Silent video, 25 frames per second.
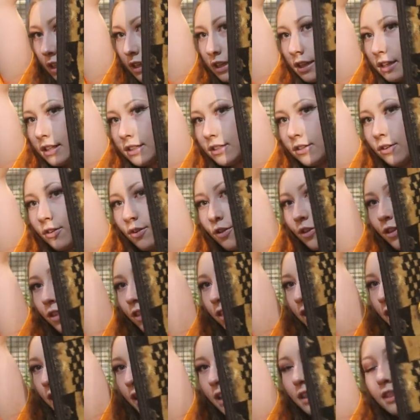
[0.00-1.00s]
to get this whole
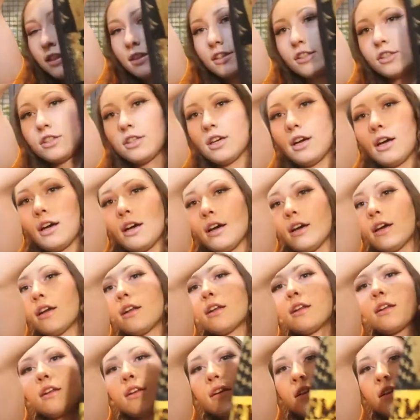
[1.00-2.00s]
thing in the shot.